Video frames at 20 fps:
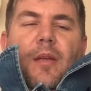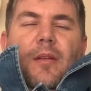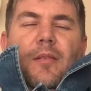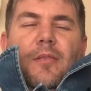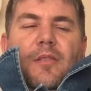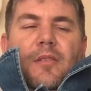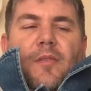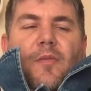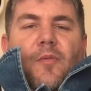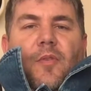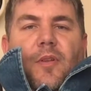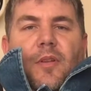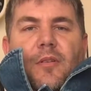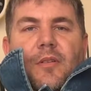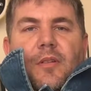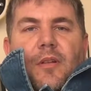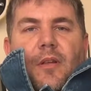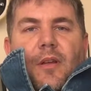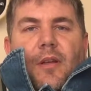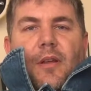Just feels
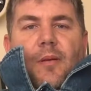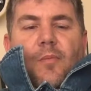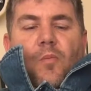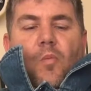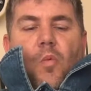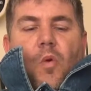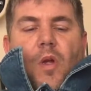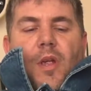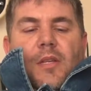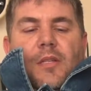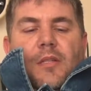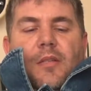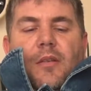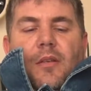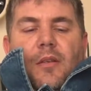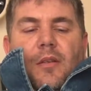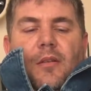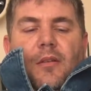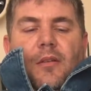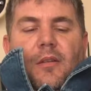like I'm
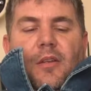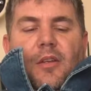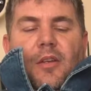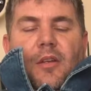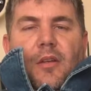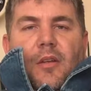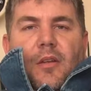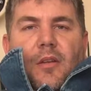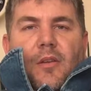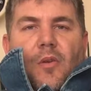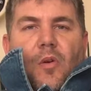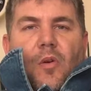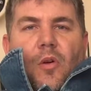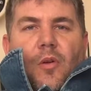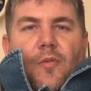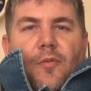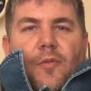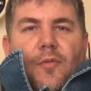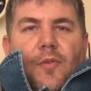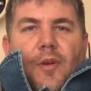wasting a year and a
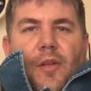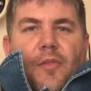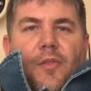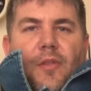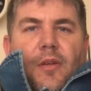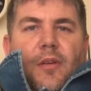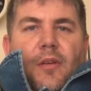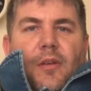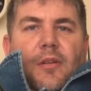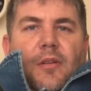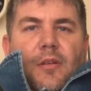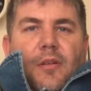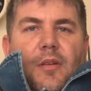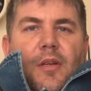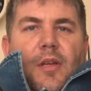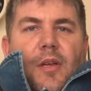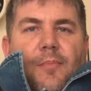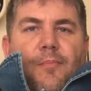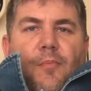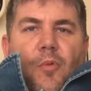half of other
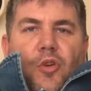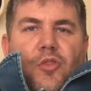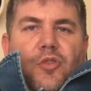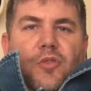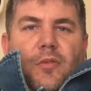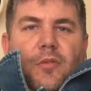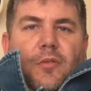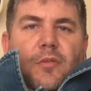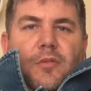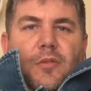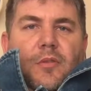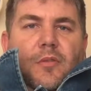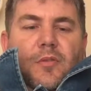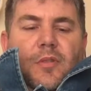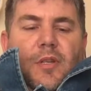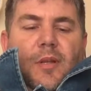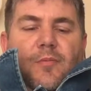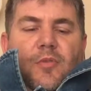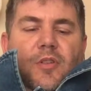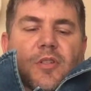modules or
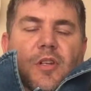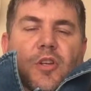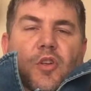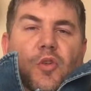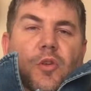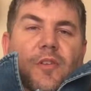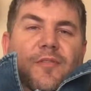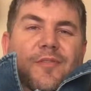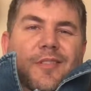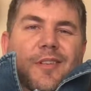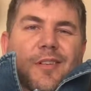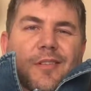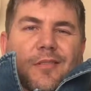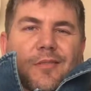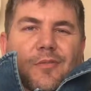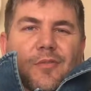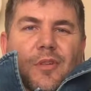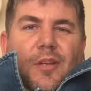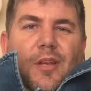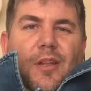subjects I could have done
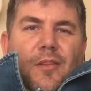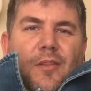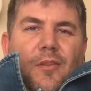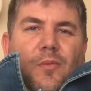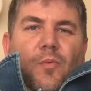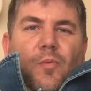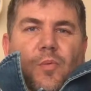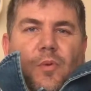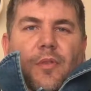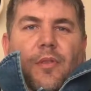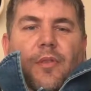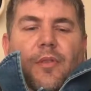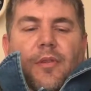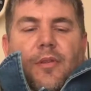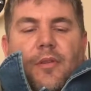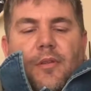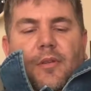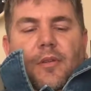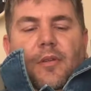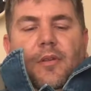together with
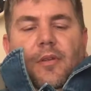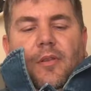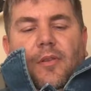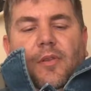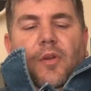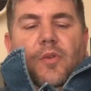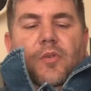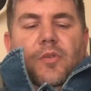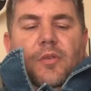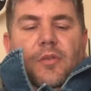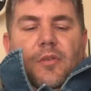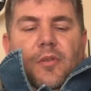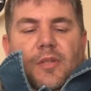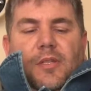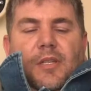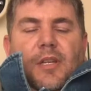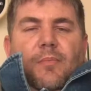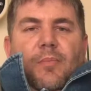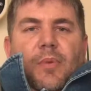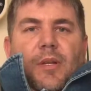the
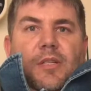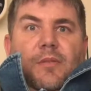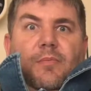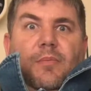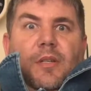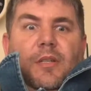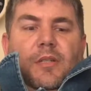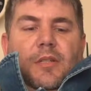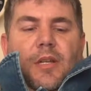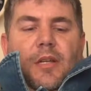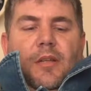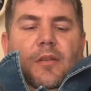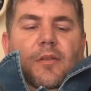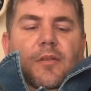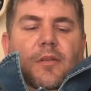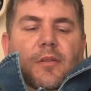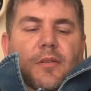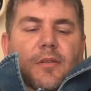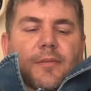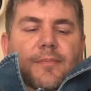C++ and
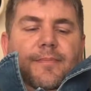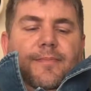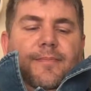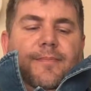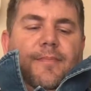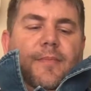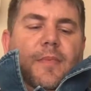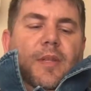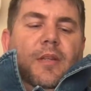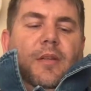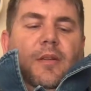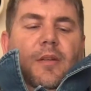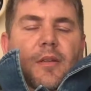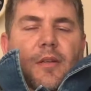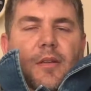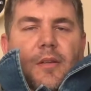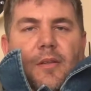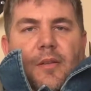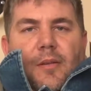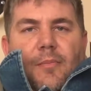the
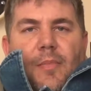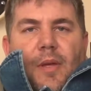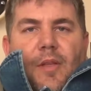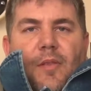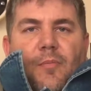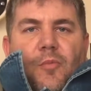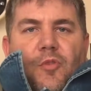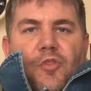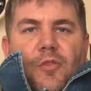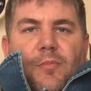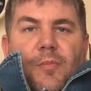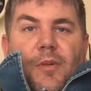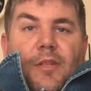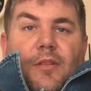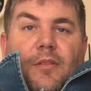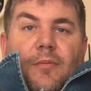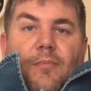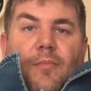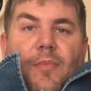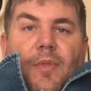math module.
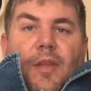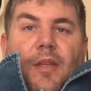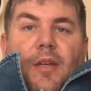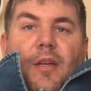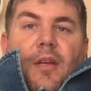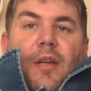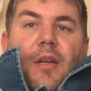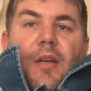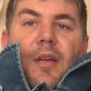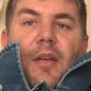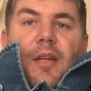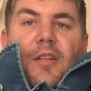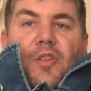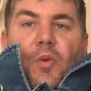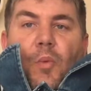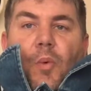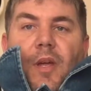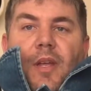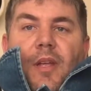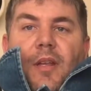But it's the
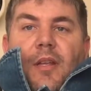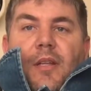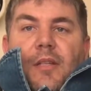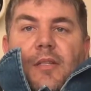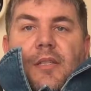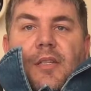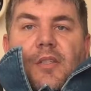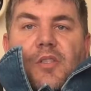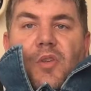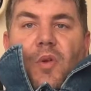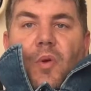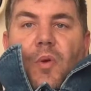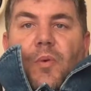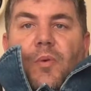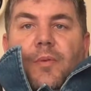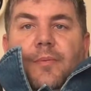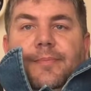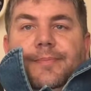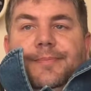way it is, so